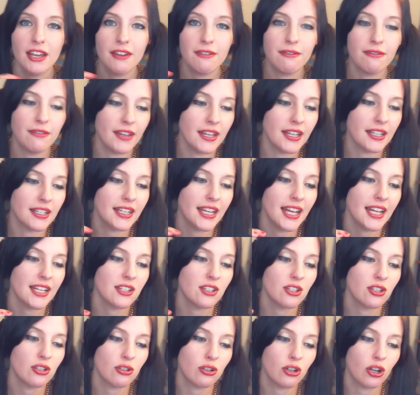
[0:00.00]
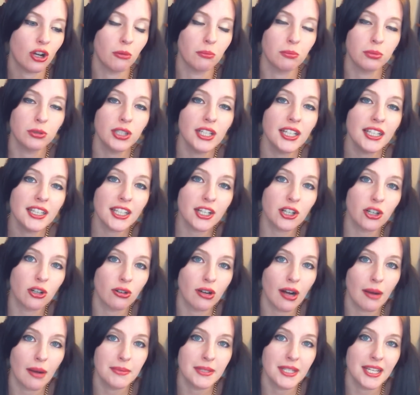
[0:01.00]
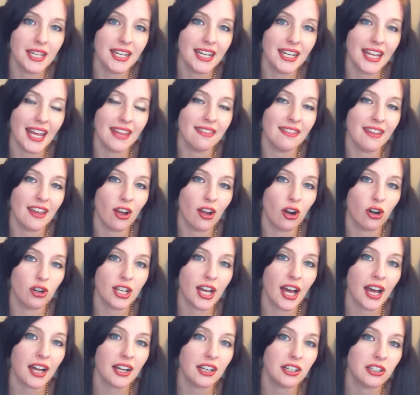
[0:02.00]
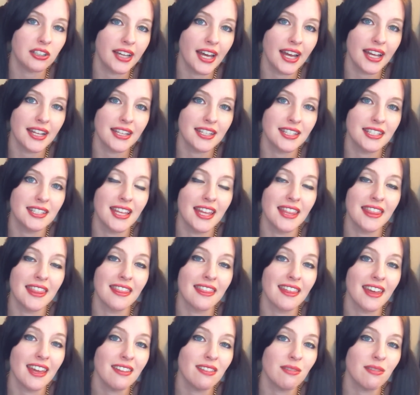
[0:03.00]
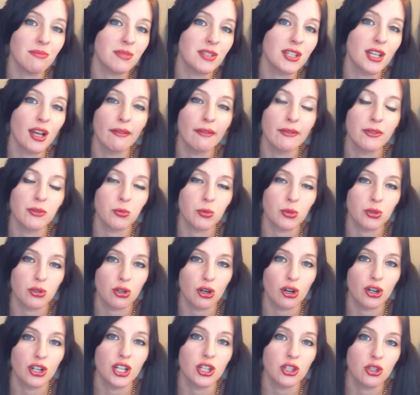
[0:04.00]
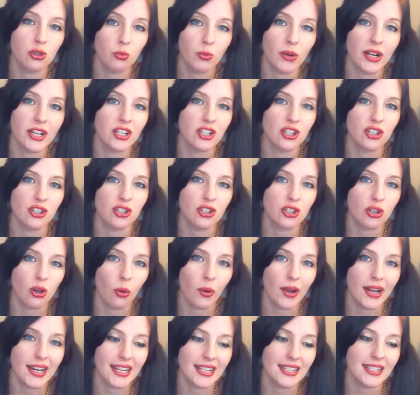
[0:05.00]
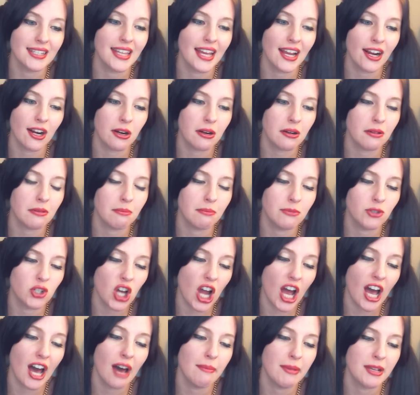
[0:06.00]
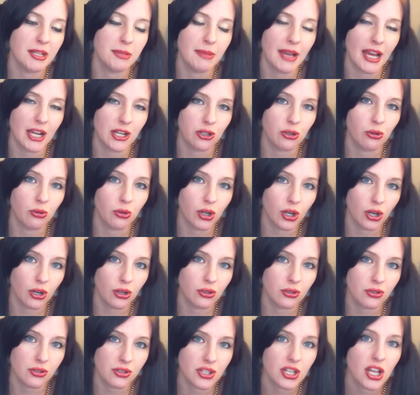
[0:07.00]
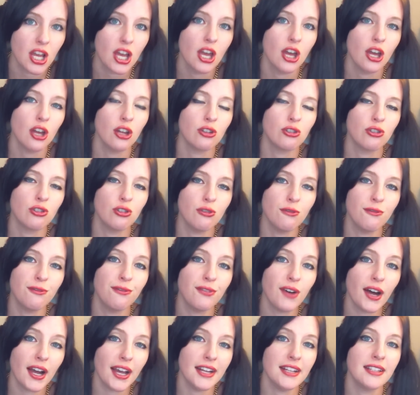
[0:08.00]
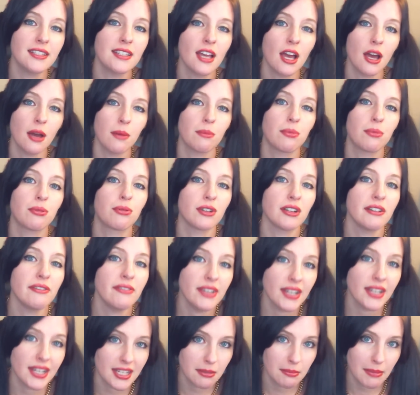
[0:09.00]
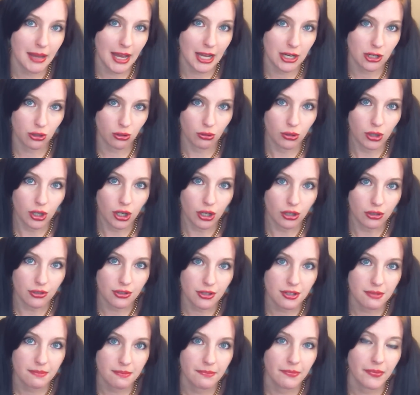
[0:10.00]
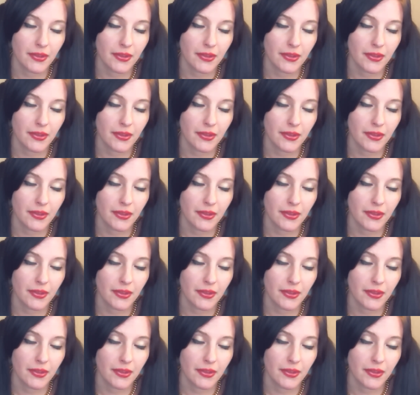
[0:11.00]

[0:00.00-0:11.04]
it gets completely corrupted and they are not cleansed, then they themselves will turn into witches. So it is their job as magical girls to fight previous magical girls.